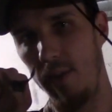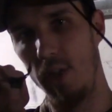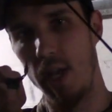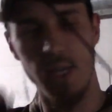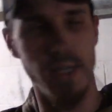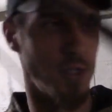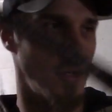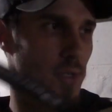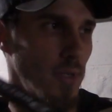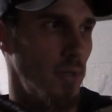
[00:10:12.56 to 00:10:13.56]
you that inch
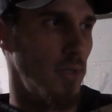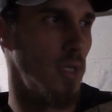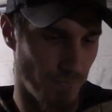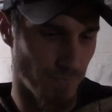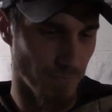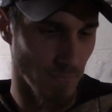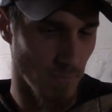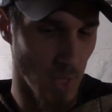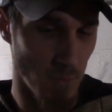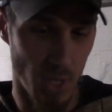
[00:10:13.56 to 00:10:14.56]
or so.
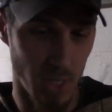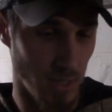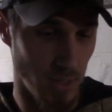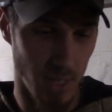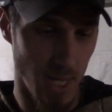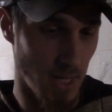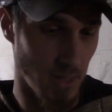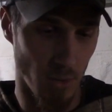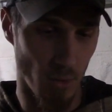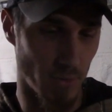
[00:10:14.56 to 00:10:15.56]
But yeah,
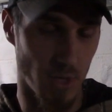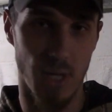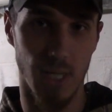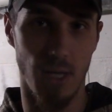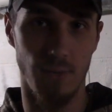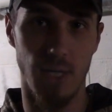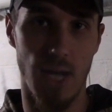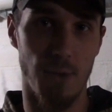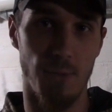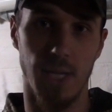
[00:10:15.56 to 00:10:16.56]
overall I love it.
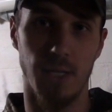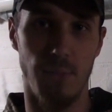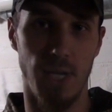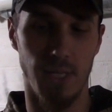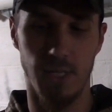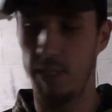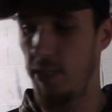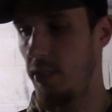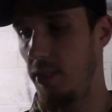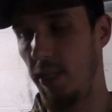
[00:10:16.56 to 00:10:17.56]
I recommend it.
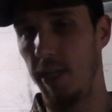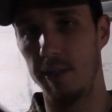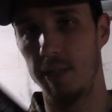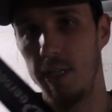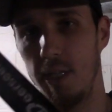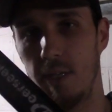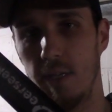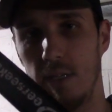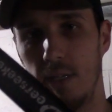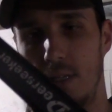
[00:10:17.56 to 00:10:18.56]
This is the
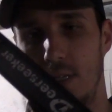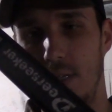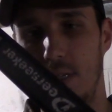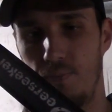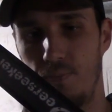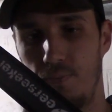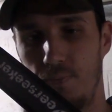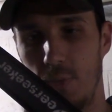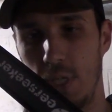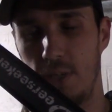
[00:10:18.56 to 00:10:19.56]
Deerseeker.
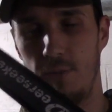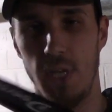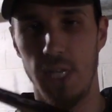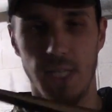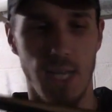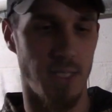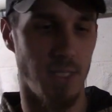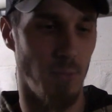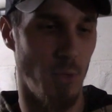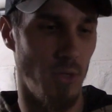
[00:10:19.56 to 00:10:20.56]
It's a
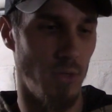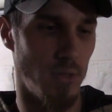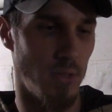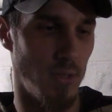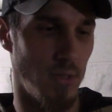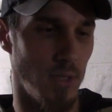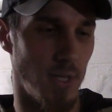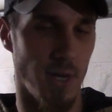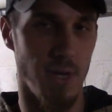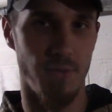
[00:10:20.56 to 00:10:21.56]
fantastic bow.
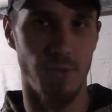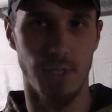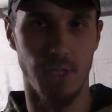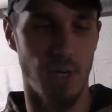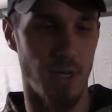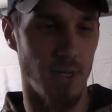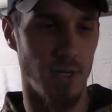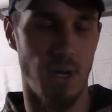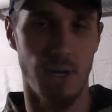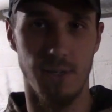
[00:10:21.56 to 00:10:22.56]
Great for starter,
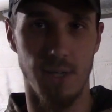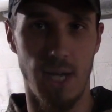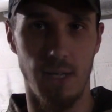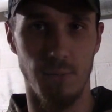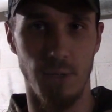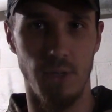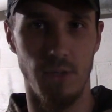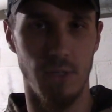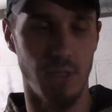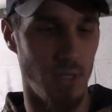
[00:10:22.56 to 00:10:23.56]
$100 bow,
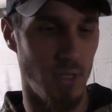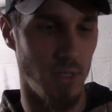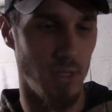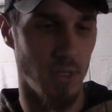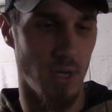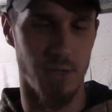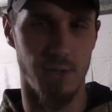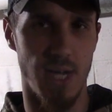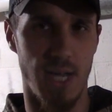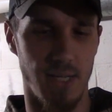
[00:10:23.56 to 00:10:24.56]

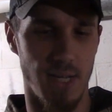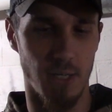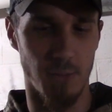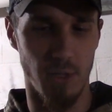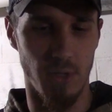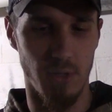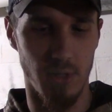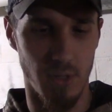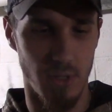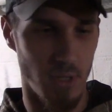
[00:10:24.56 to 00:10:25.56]
$109 bow.
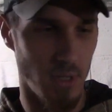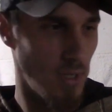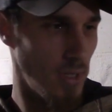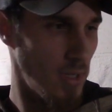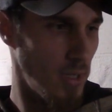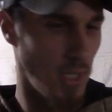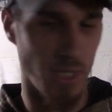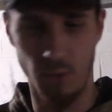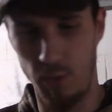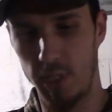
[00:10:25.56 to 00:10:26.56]
You
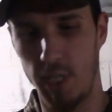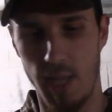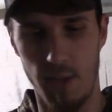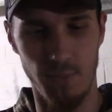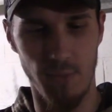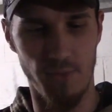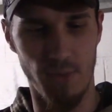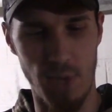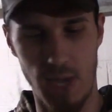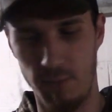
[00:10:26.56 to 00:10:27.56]
can always, if I'm not